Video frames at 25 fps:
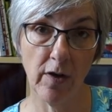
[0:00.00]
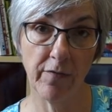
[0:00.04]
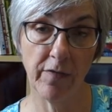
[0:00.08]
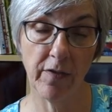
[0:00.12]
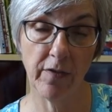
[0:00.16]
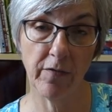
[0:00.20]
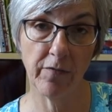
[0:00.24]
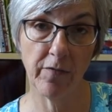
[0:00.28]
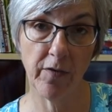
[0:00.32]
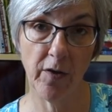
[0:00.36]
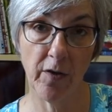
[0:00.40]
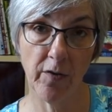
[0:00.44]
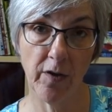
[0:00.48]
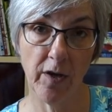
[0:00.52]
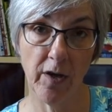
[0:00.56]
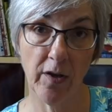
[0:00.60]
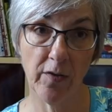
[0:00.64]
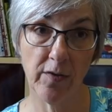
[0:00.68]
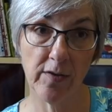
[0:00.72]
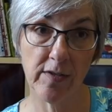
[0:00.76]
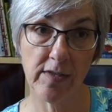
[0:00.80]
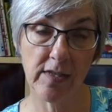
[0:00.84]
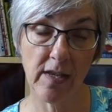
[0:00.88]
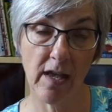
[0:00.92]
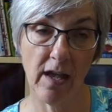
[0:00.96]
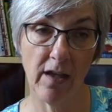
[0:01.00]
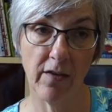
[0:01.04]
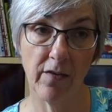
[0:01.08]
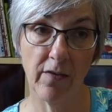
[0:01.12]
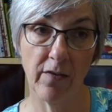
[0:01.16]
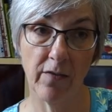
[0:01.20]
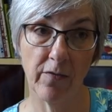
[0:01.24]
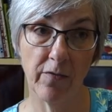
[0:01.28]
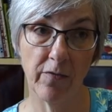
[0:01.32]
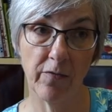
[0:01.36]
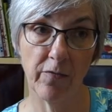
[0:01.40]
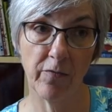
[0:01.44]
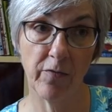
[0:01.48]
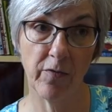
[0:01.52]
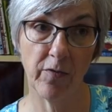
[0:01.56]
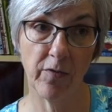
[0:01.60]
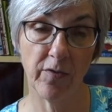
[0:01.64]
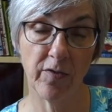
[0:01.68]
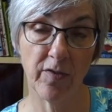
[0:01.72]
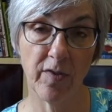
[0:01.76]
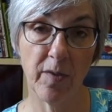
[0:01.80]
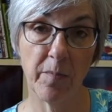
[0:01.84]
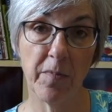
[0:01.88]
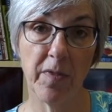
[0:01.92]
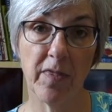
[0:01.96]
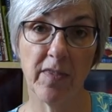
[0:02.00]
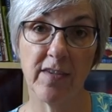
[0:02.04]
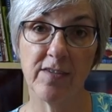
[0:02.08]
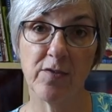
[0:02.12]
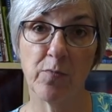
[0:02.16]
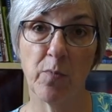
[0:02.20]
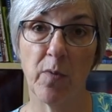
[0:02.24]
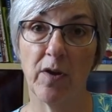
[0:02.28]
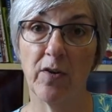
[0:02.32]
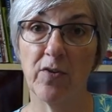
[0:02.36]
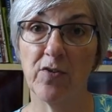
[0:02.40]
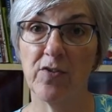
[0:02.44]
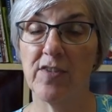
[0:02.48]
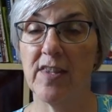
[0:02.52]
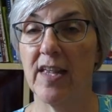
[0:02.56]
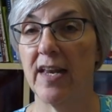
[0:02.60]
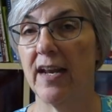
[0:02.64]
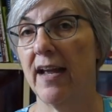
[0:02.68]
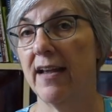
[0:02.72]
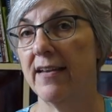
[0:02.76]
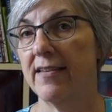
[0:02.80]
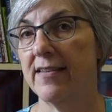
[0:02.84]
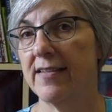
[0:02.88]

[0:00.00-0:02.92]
of the photos of some of the sweaters that I